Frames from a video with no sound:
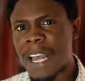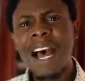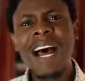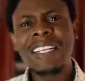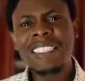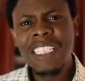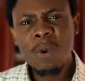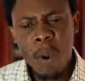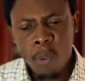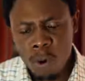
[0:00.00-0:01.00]
And the thing
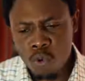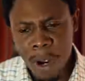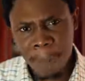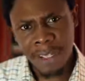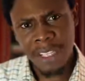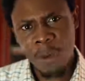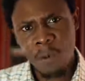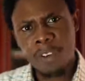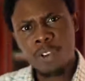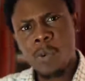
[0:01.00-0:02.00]
we won't do about them, we
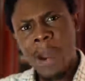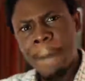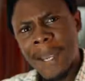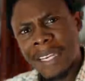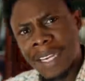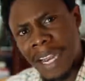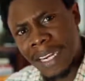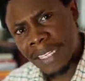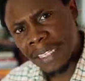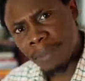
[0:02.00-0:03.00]
fit do them
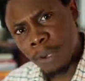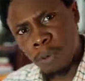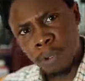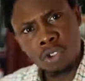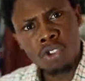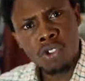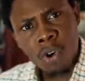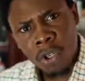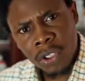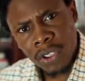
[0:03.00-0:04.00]
medically, we go use
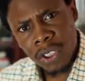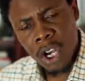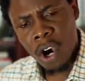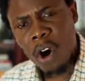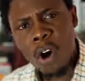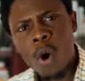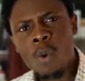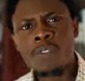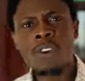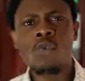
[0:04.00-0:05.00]
drugs, or
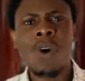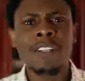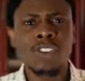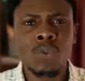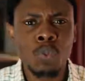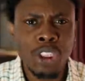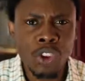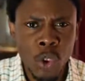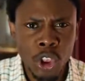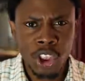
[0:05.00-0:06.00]
we fit do them with
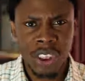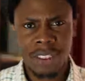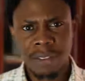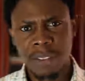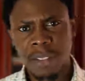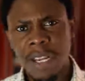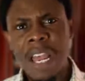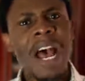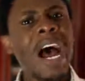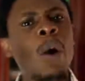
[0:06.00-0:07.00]
surgery.
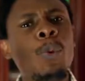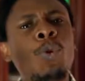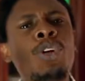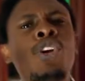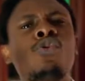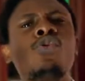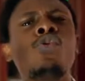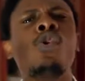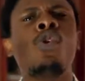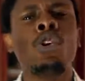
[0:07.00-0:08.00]
And we know they
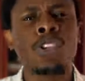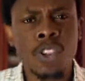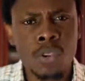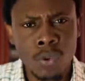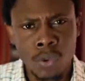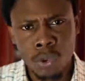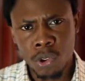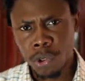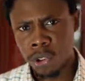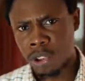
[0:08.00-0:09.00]
rush to do
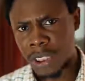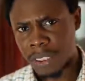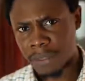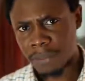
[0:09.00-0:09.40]
surgery.